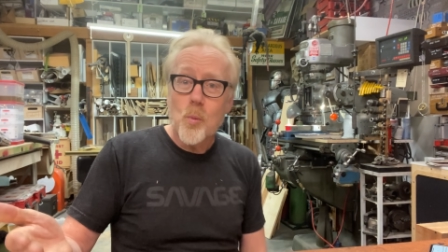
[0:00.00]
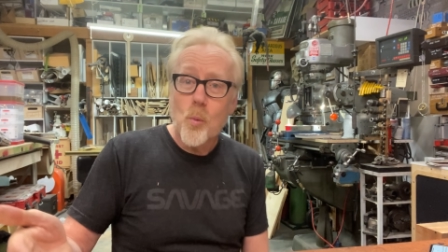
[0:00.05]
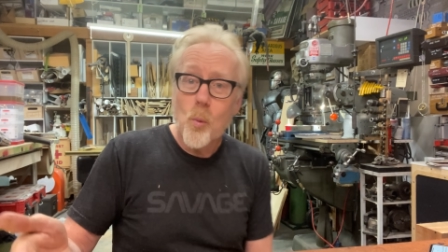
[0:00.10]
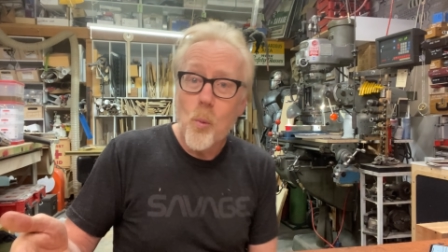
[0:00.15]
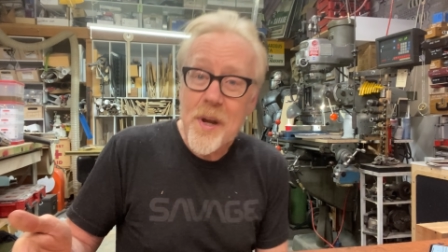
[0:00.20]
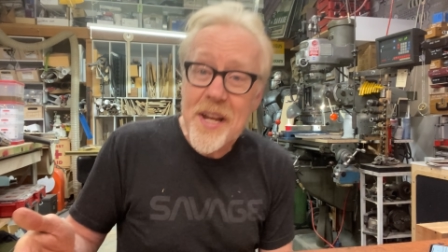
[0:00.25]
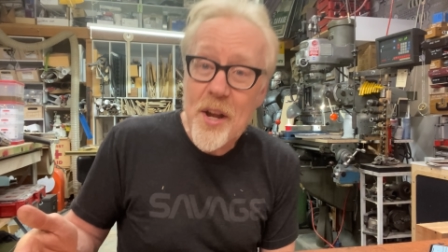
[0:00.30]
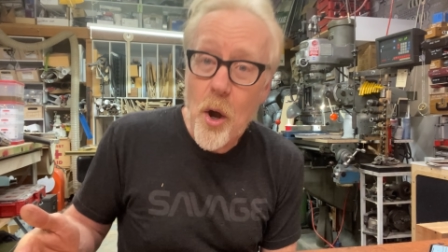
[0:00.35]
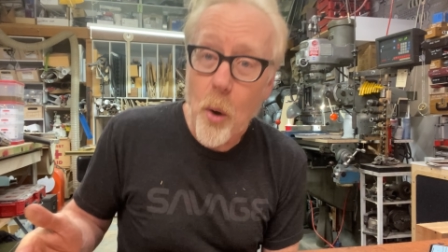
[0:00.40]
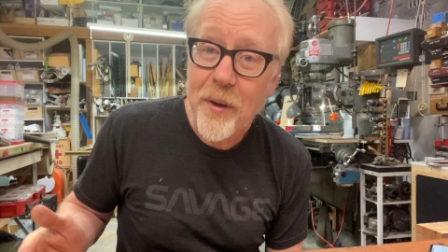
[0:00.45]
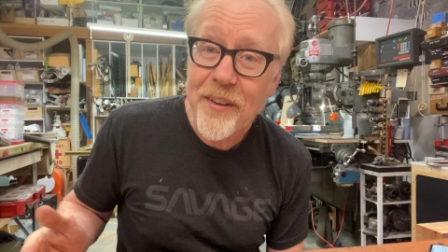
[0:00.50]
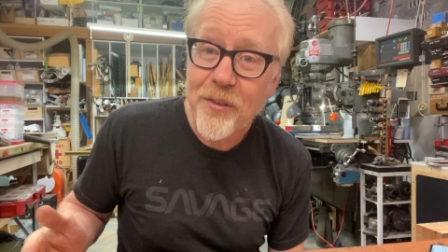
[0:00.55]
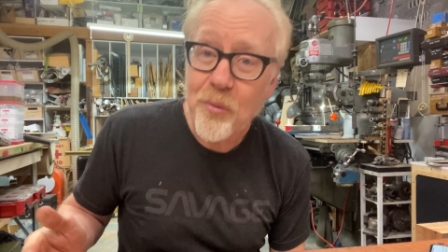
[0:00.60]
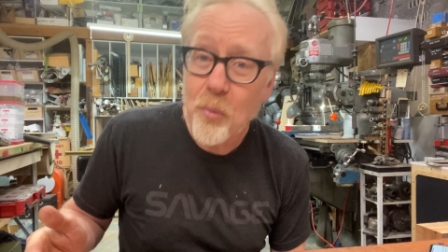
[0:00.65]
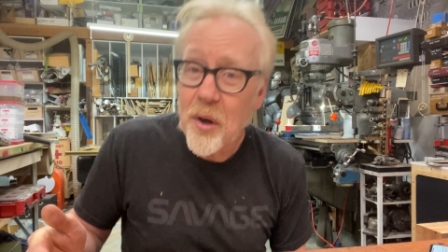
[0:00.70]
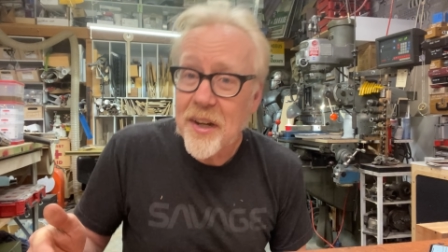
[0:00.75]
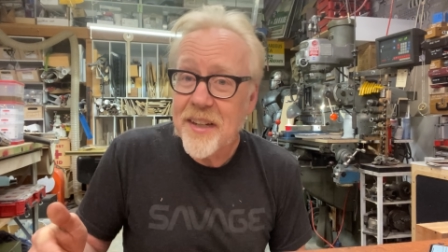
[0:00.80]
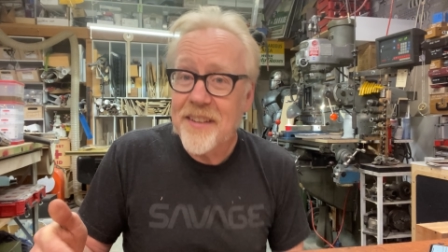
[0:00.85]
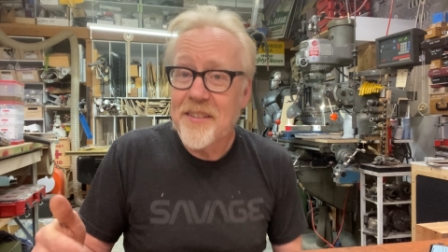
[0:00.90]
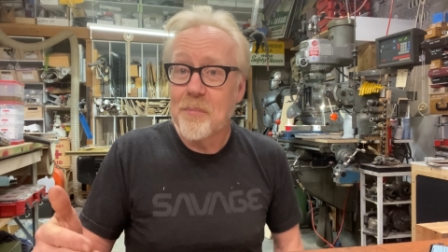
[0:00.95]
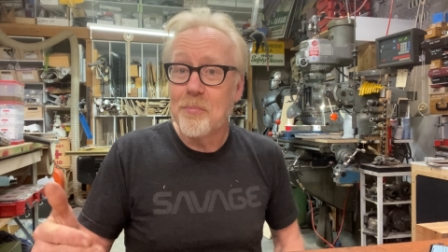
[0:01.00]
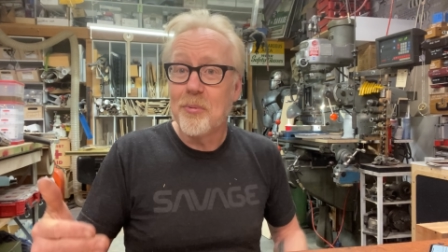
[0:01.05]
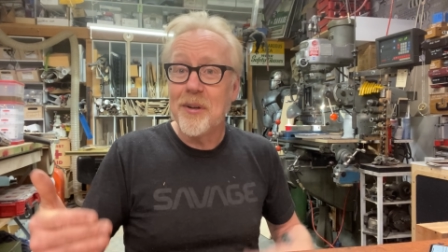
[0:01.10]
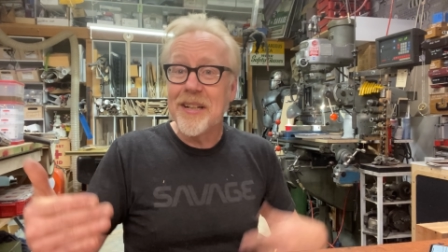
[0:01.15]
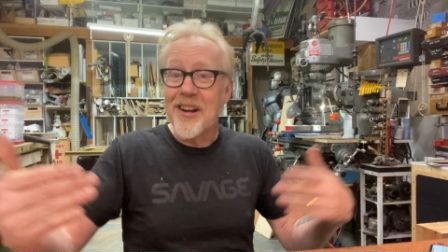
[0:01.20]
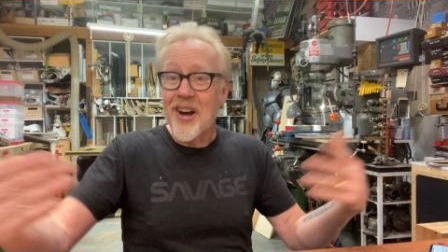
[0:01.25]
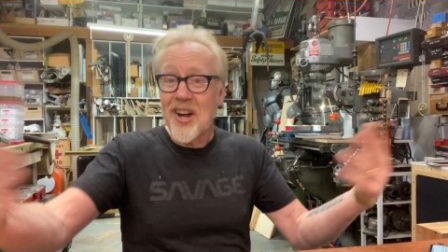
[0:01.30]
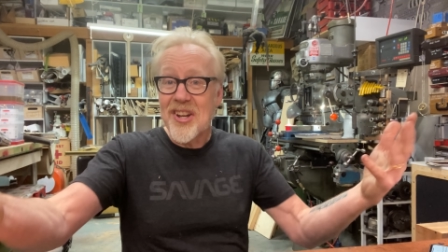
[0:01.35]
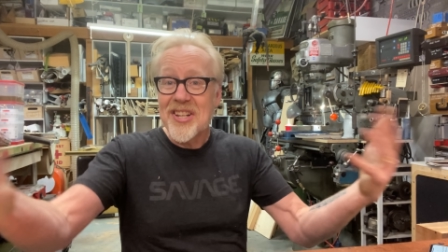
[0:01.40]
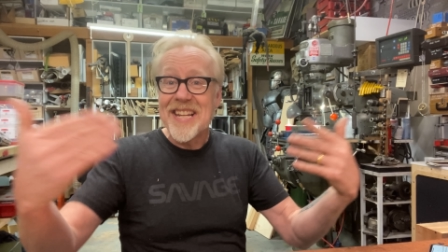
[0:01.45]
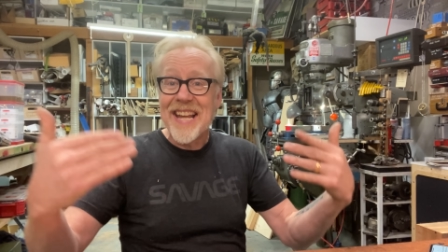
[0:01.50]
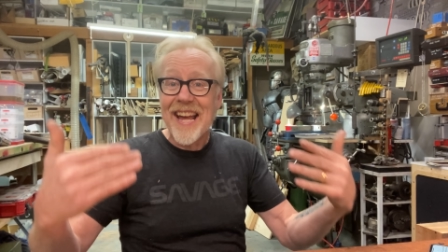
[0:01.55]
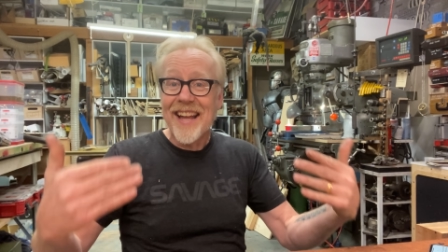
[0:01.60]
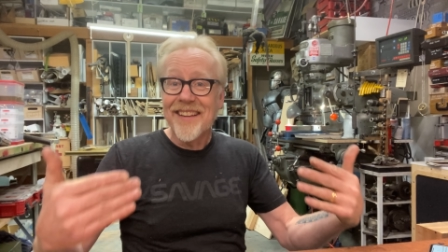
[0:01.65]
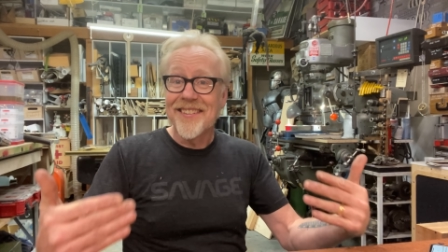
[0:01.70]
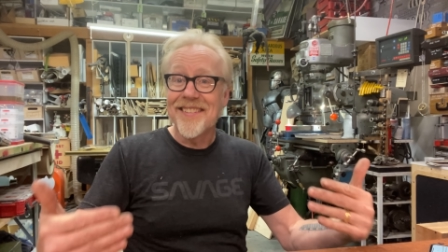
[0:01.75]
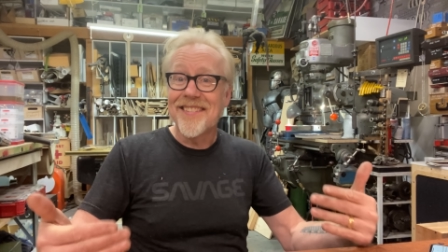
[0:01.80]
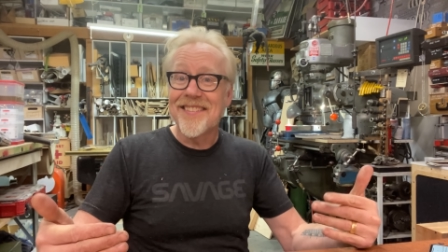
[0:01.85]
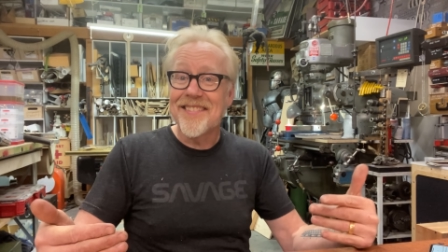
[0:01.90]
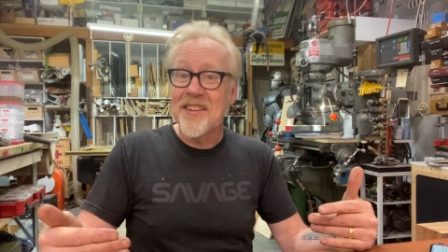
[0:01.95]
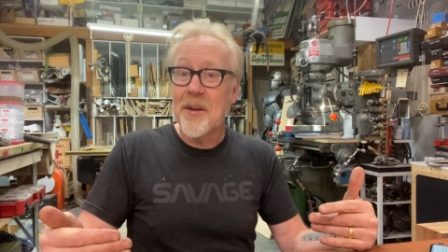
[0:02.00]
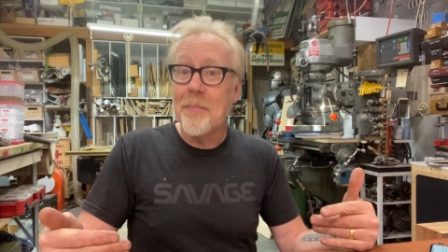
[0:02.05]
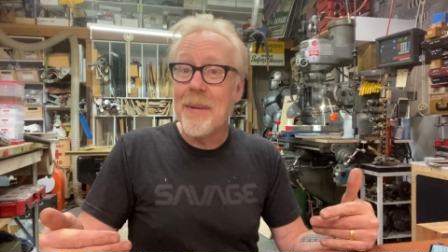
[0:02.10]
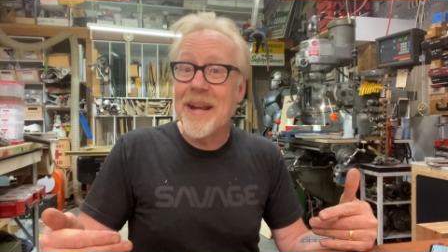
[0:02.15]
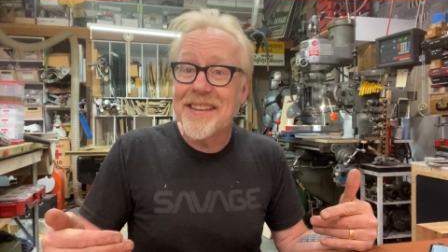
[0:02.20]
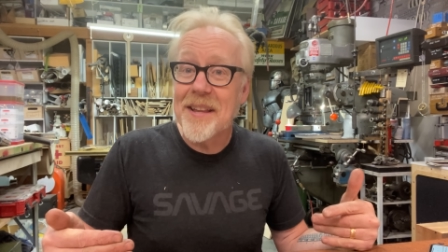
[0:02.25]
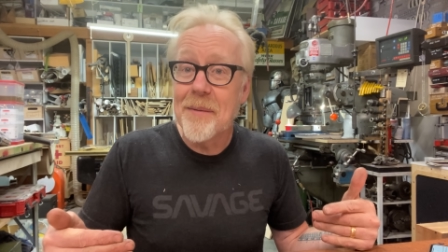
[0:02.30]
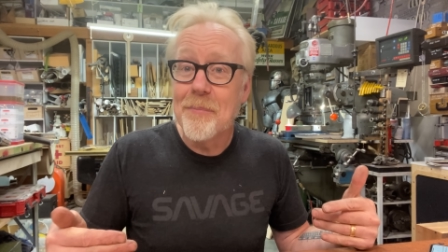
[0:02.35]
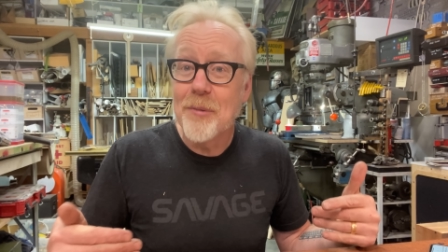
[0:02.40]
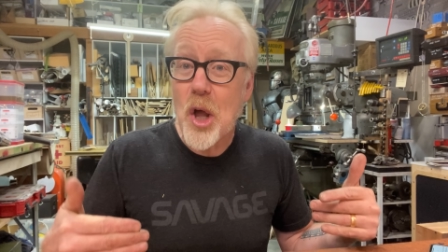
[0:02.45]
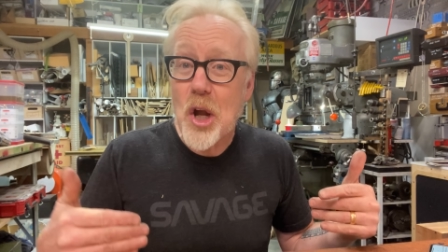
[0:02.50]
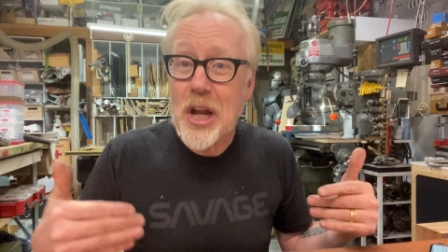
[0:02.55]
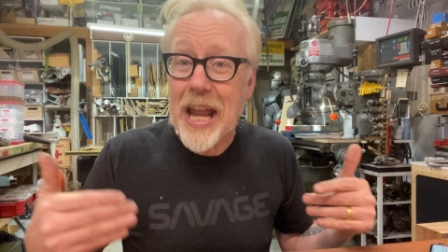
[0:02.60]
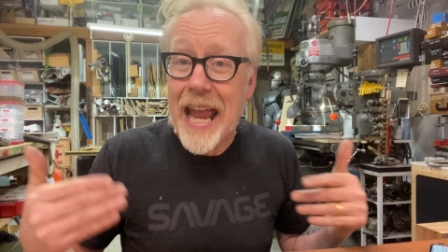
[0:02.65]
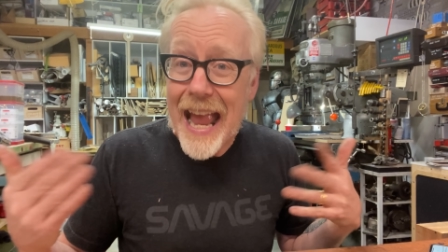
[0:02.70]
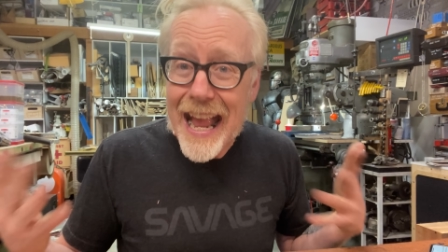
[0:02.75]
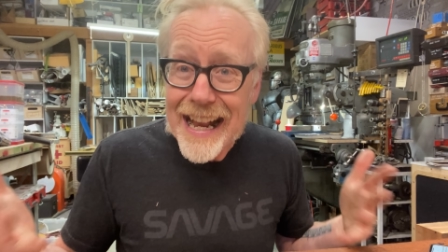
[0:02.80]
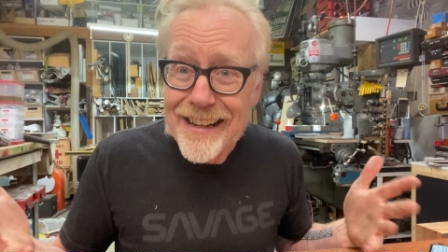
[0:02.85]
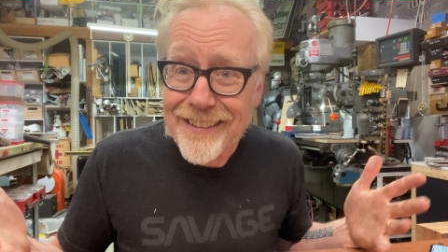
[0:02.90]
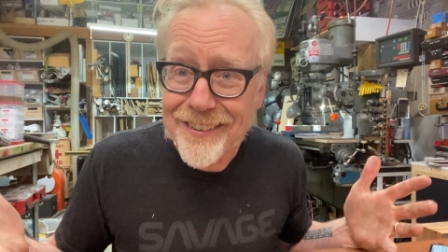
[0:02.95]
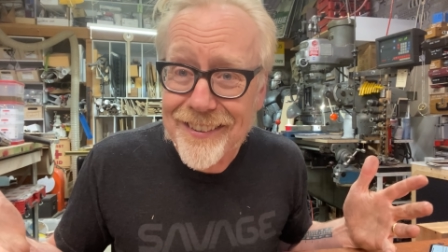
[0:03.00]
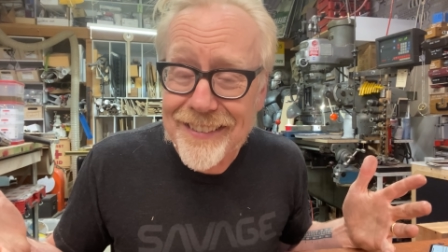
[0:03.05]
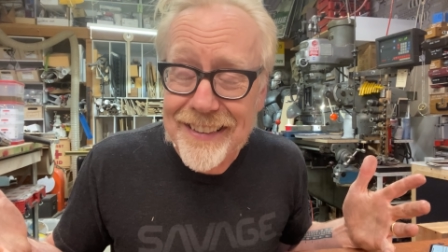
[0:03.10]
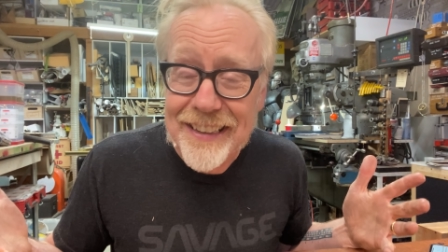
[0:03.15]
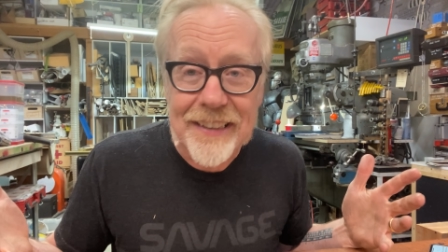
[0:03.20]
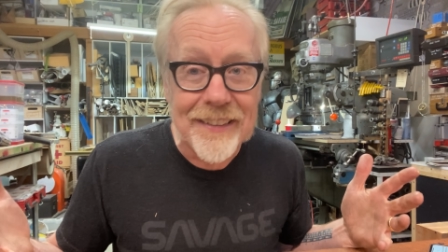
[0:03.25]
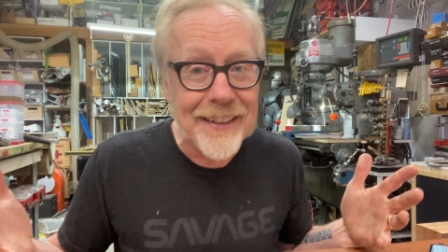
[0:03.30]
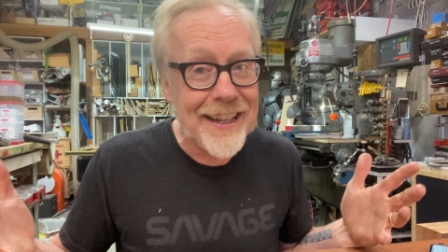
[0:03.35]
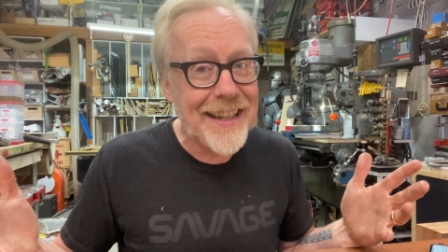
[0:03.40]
we always wanted to bring on guests to make them look excellent,